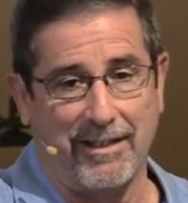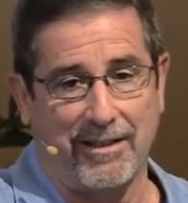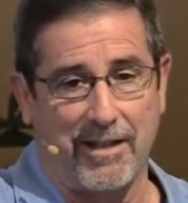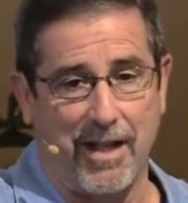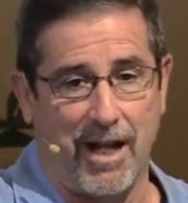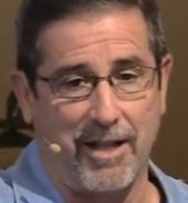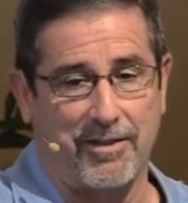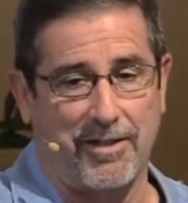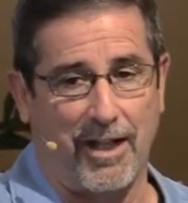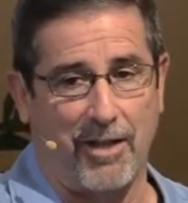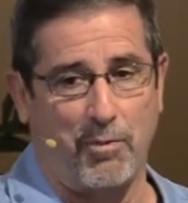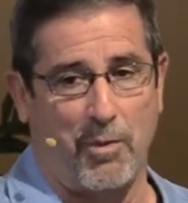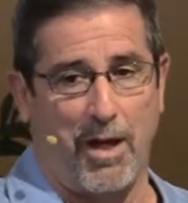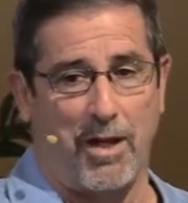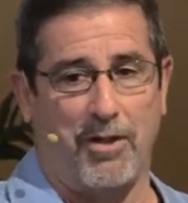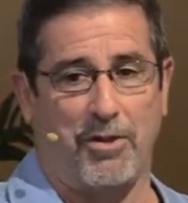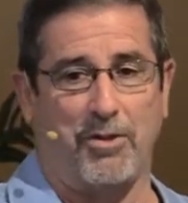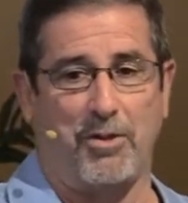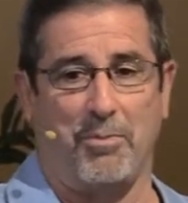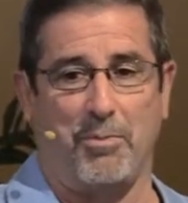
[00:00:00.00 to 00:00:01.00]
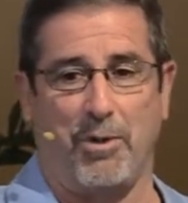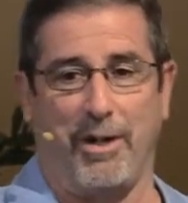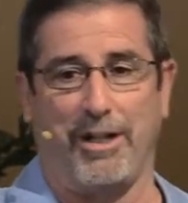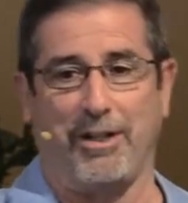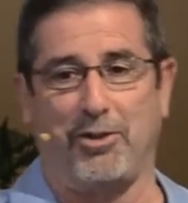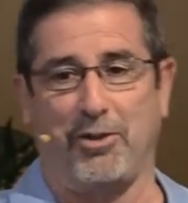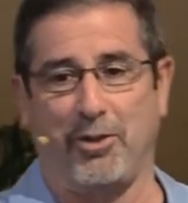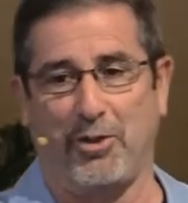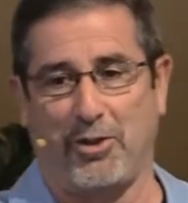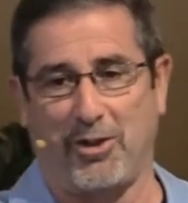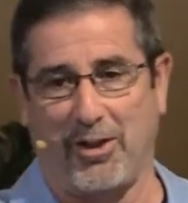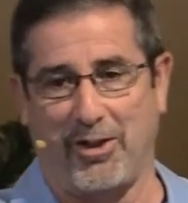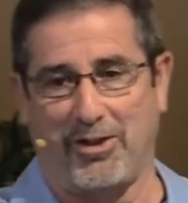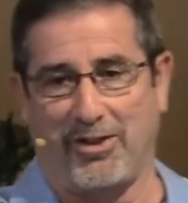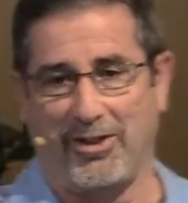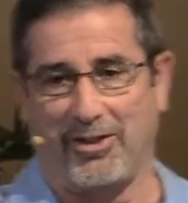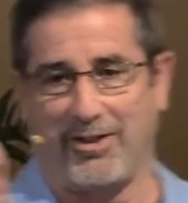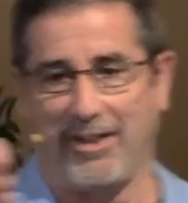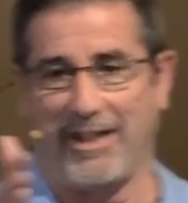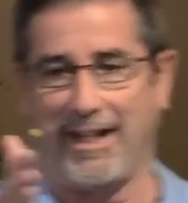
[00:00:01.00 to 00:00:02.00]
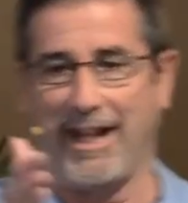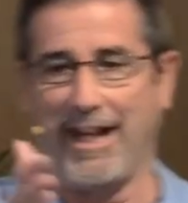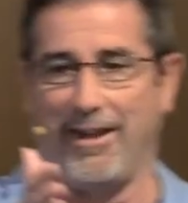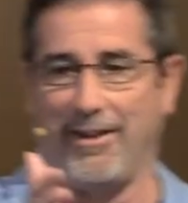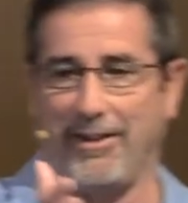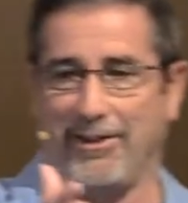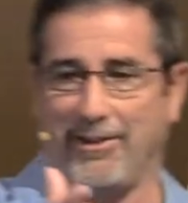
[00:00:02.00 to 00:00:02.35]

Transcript: God said, Why don't you bring two churches together?